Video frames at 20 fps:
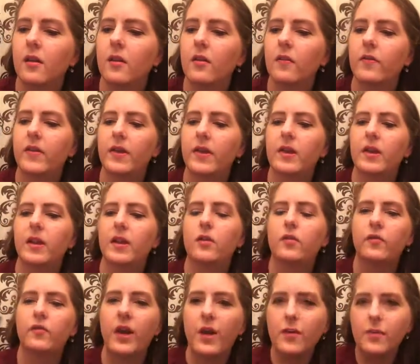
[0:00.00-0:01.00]
The
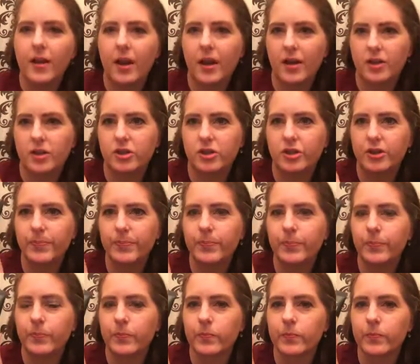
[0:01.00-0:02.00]
foundation,
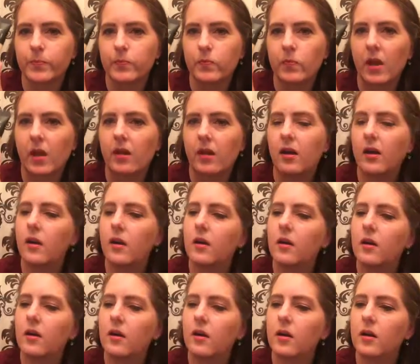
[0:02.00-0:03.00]

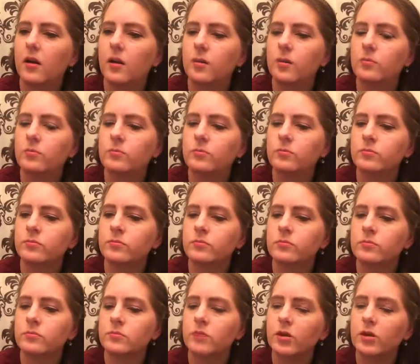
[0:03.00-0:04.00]

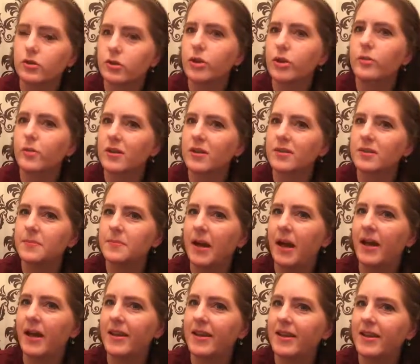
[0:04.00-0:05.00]
not sure what to
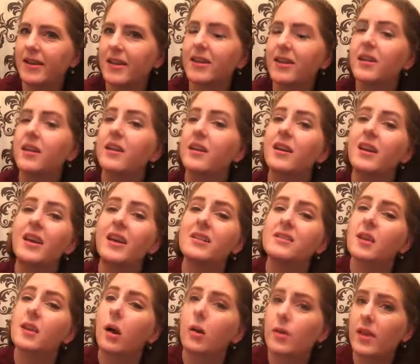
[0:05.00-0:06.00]
make. It's
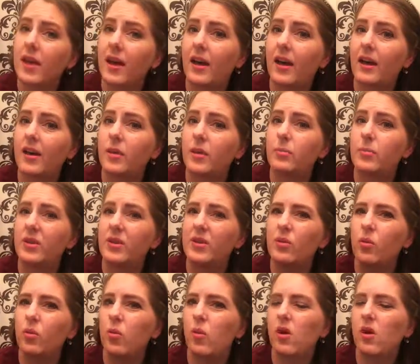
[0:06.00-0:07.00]
okay, but it
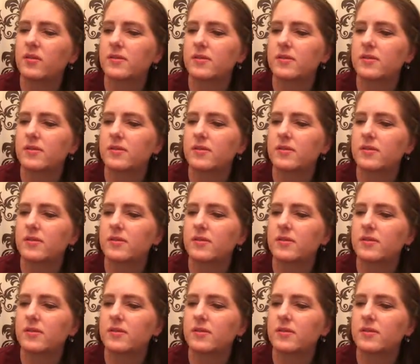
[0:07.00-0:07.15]
was